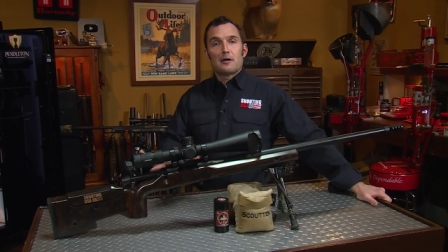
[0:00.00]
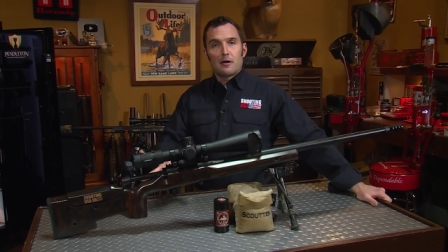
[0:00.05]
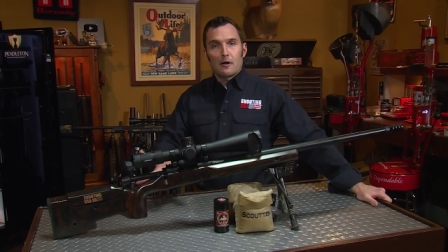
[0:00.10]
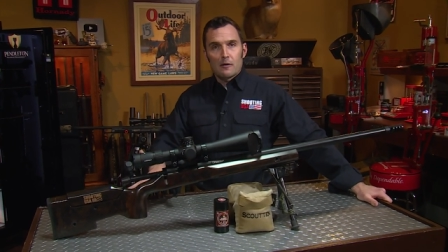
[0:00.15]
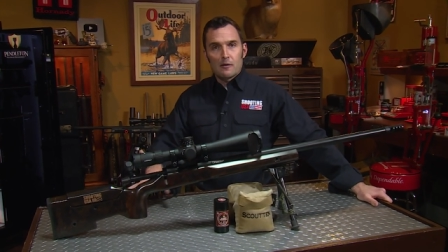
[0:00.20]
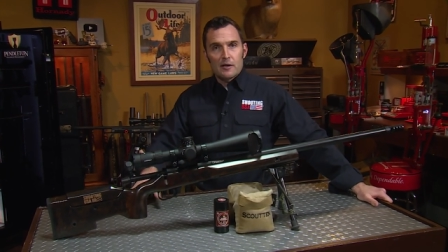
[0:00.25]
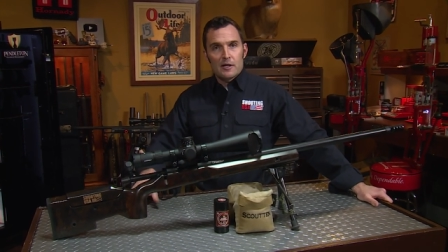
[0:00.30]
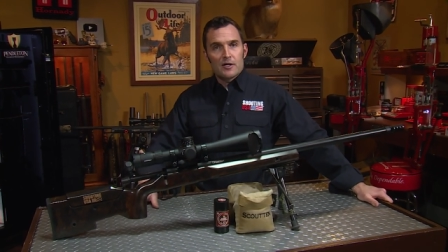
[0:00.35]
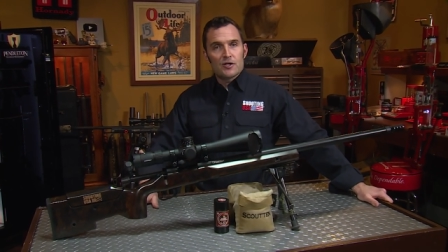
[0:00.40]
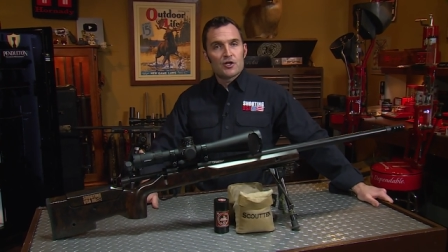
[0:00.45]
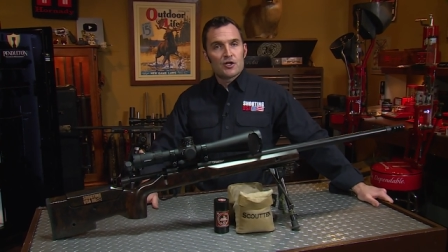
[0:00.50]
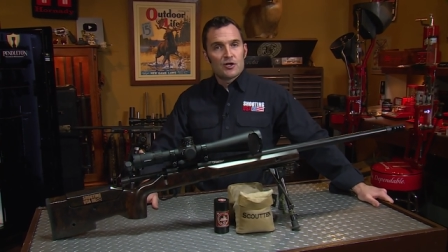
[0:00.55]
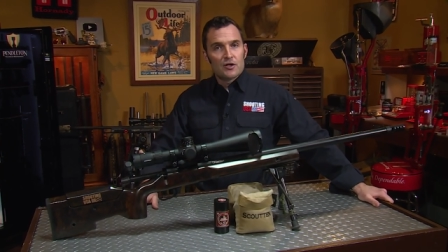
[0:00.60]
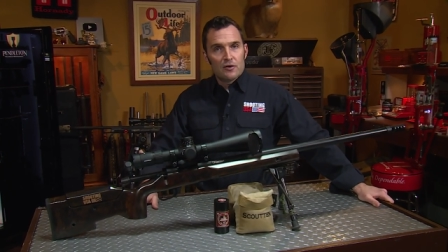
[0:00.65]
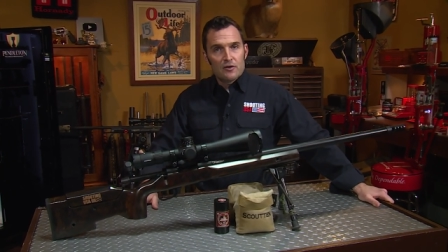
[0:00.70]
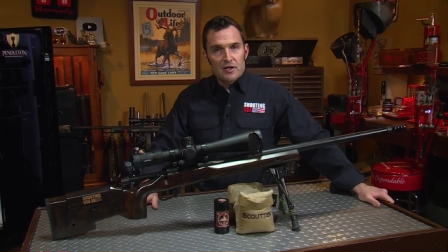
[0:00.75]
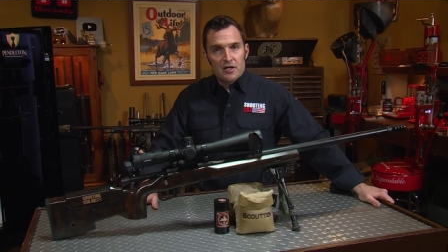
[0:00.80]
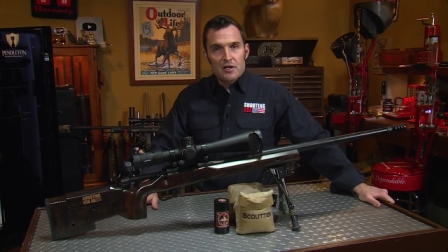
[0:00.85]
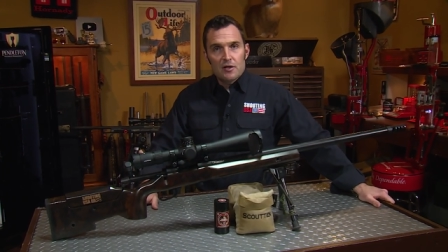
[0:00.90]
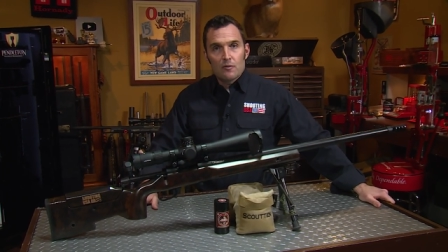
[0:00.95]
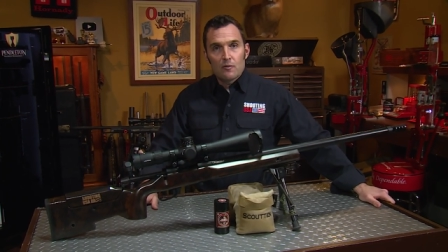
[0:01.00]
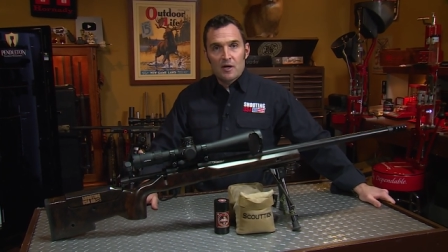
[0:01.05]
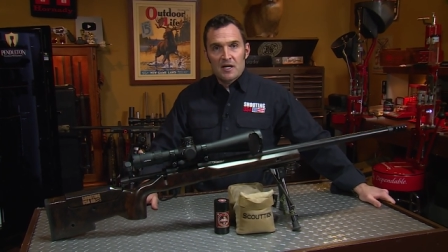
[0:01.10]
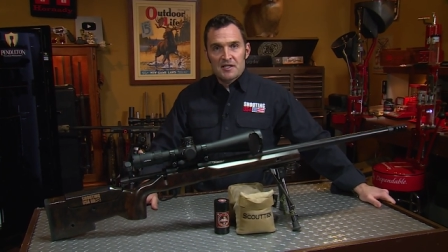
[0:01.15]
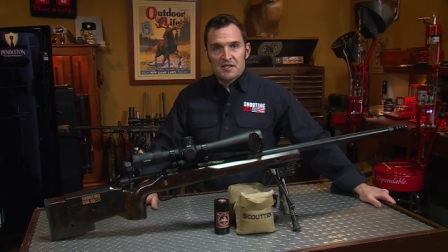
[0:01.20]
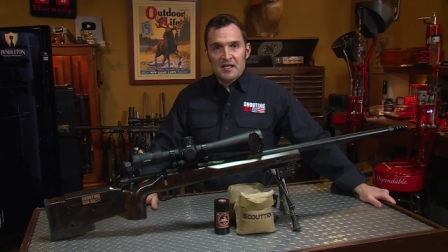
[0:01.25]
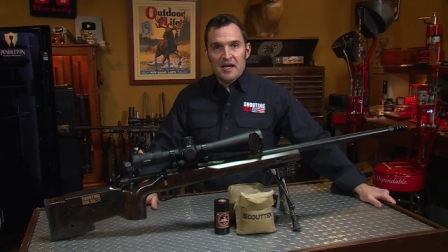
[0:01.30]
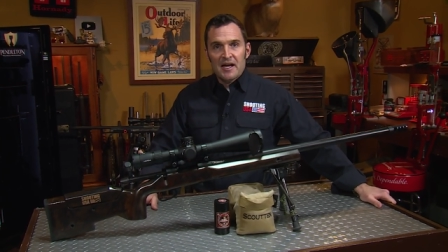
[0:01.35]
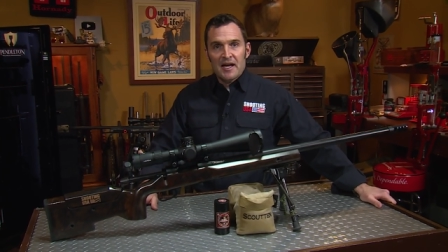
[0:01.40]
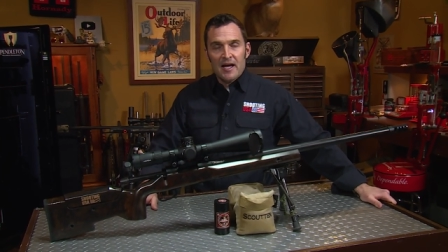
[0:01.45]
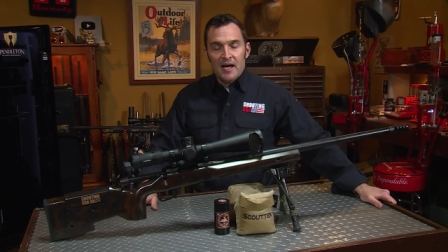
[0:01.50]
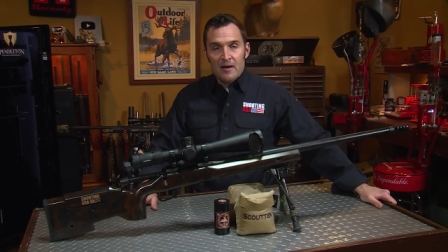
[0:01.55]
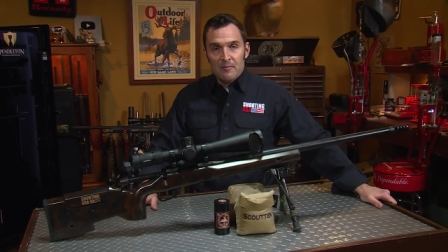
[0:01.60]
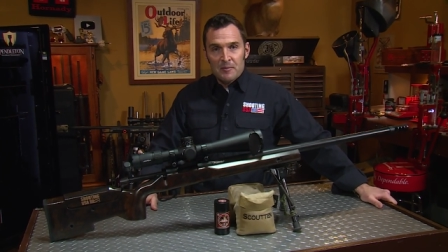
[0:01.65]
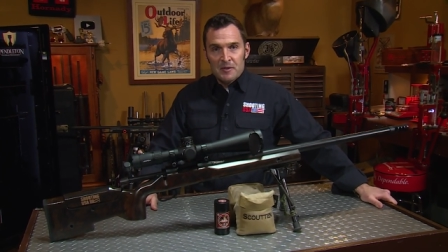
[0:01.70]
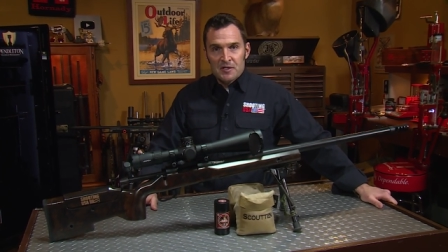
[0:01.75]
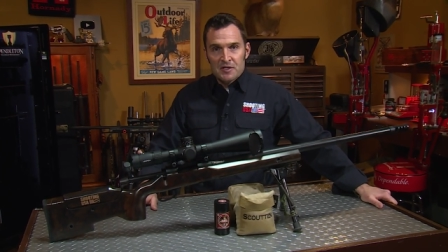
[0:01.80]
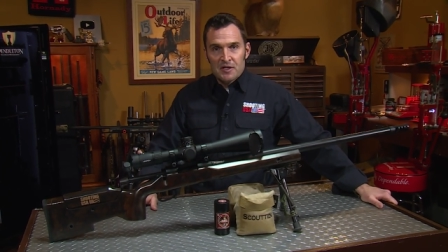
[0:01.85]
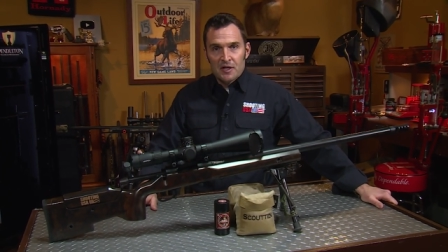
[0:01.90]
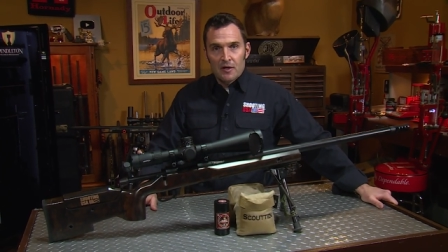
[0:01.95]
current Shooting USA
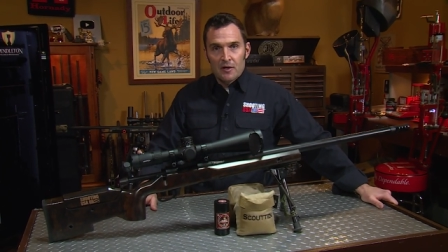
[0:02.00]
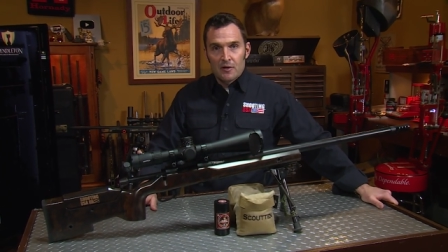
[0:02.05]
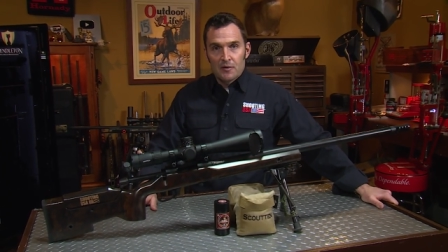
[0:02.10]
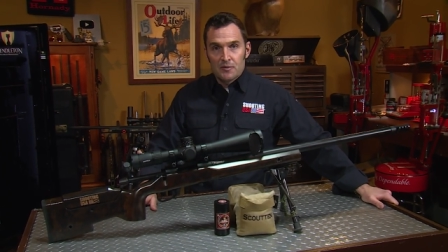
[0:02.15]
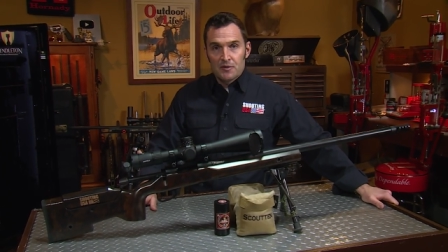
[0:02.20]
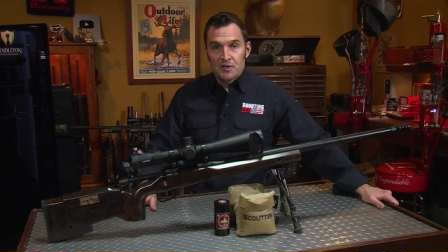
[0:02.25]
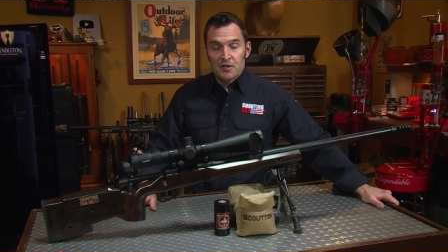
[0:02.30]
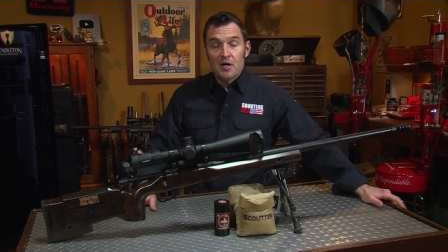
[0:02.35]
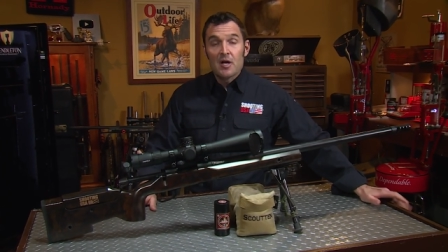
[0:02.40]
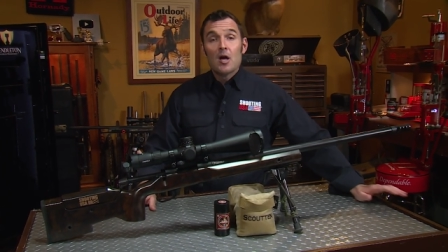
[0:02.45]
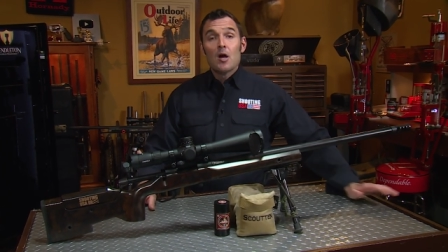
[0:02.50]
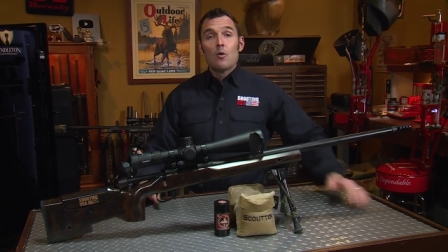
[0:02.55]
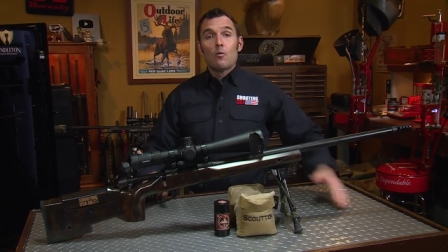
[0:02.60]
episodes.